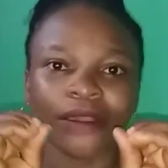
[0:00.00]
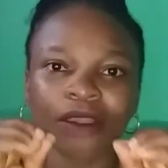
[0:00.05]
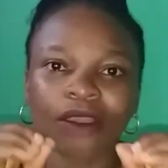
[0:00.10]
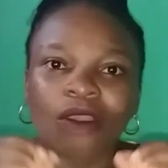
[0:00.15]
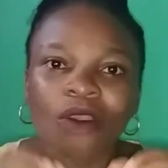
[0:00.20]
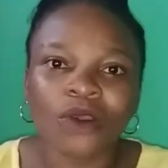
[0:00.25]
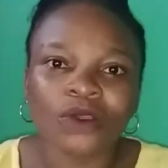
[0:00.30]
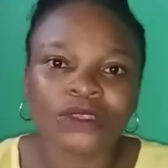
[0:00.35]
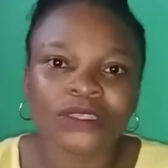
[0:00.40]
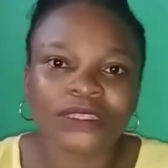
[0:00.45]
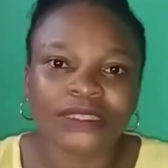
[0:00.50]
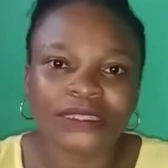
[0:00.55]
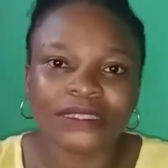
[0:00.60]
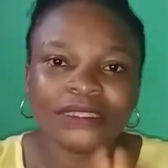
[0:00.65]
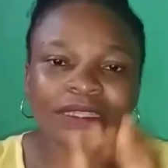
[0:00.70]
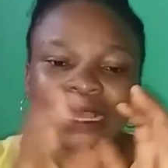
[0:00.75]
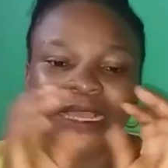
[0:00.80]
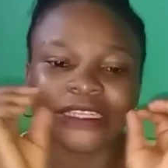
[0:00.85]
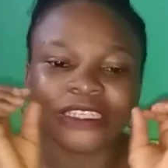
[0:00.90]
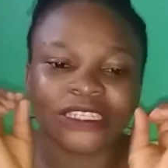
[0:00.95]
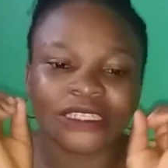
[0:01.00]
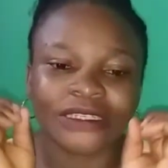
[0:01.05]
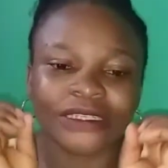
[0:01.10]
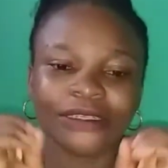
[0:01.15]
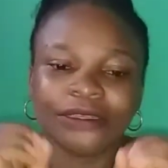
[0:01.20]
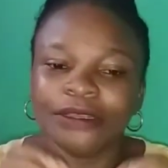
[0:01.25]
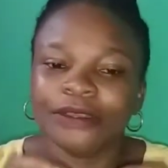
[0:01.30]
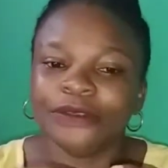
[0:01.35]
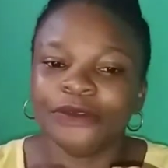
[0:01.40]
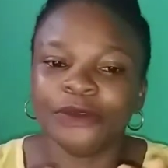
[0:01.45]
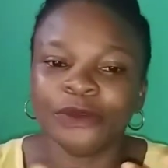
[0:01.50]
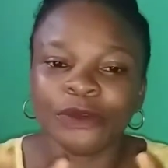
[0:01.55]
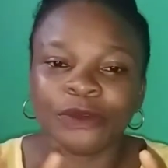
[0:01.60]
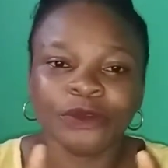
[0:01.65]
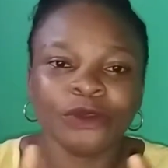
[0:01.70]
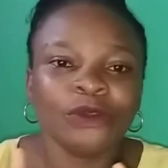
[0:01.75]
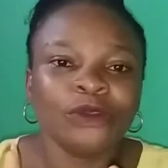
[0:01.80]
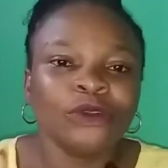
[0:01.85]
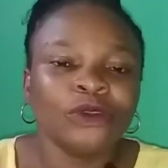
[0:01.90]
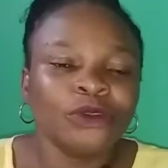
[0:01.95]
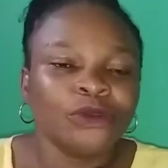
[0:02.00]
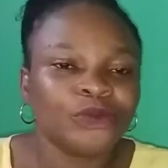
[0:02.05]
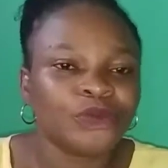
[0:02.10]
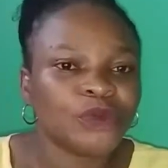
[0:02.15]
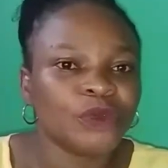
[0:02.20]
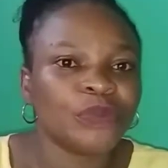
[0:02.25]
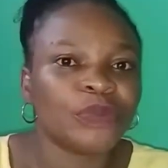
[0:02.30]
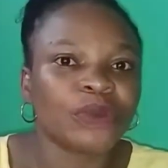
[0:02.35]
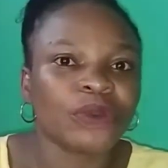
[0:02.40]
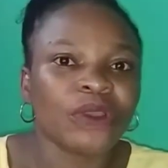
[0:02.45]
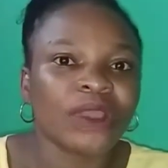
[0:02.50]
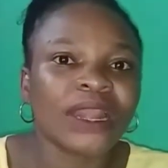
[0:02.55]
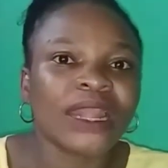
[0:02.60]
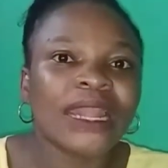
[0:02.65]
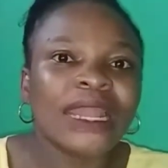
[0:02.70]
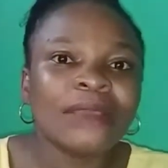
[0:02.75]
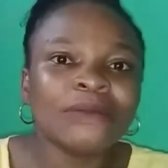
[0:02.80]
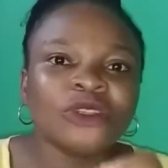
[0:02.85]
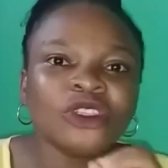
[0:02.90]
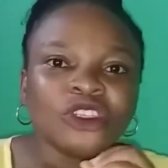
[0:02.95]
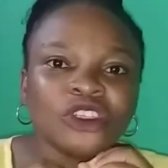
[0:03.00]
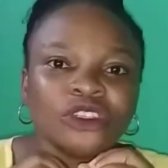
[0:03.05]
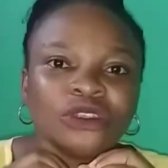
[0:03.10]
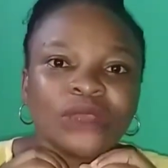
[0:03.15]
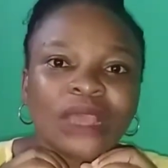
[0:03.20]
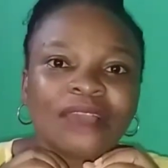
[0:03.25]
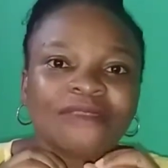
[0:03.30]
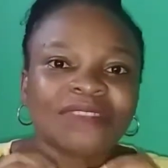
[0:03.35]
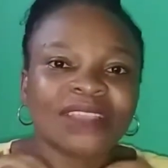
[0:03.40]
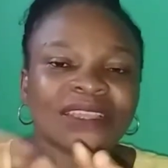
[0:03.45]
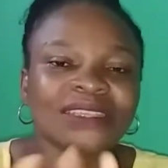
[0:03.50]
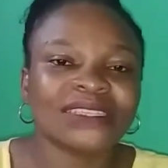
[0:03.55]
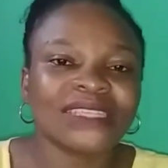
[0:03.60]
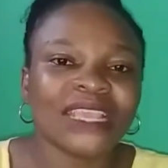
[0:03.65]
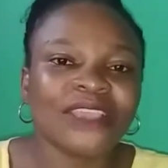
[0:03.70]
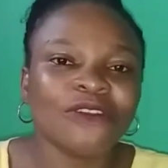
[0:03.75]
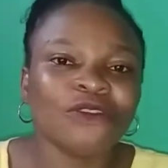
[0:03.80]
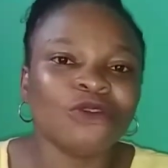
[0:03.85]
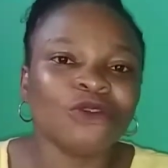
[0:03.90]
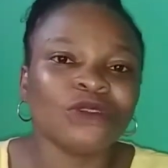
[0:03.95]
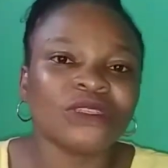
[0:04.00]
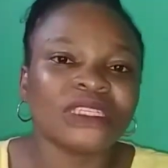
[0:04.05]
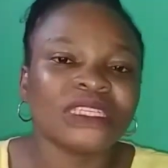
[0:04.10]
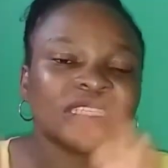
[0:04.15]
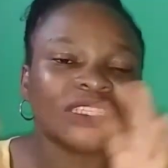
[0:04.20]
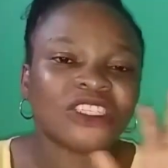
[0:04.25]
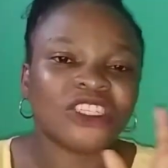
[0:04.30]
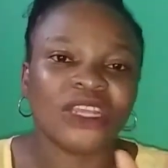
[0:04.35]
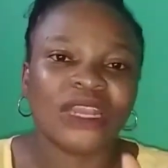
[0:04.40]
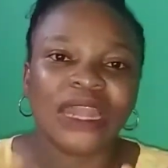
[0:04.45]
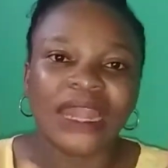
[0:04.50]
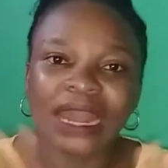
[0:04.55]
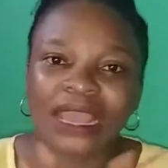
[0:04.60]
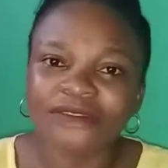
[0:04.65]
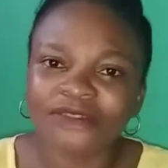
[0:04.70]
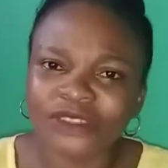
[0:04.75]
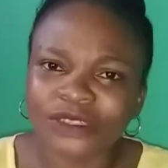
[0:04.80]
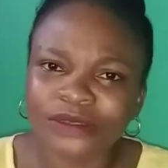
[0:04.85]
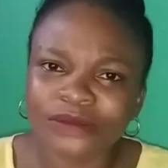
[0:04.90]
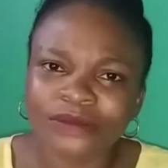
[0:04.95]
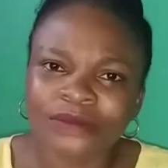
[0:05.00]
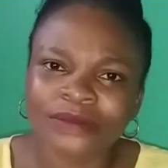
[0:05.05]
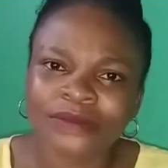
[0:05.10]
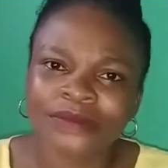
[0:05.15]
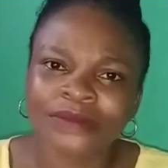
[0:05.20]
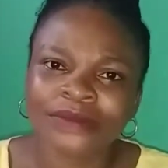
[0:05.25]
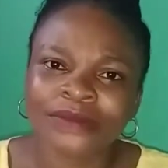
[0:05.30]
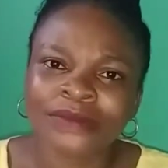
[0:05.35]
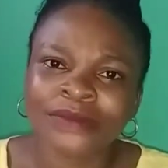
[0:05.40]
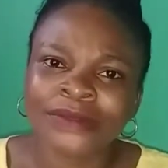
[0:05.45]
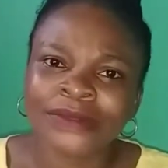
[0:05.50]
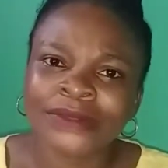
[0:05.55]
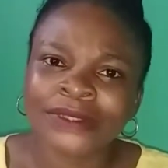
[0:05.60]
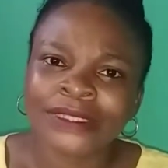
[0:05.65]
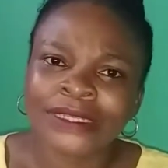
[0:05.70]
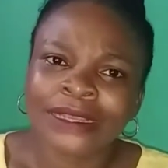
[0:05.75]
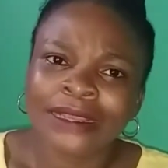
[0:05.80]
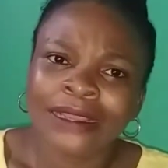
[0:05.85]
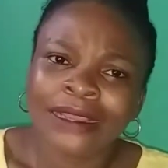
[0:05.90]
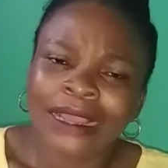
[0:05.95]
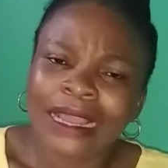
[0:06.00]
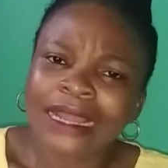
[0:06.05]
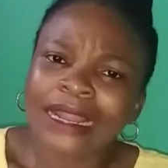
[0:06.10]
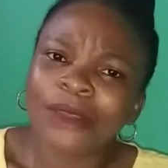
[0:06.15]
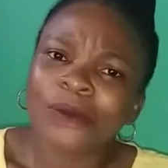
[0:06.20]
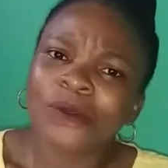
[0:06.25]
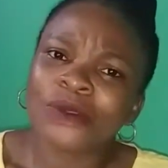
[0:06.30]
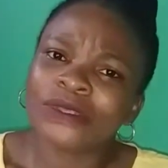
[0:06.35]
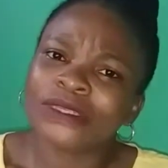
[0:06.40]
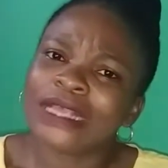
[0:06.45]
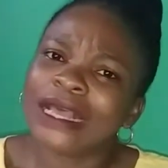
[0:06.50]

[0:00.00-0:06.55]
cause that she, you know, proclaimed. She, after saying those things, she left. And it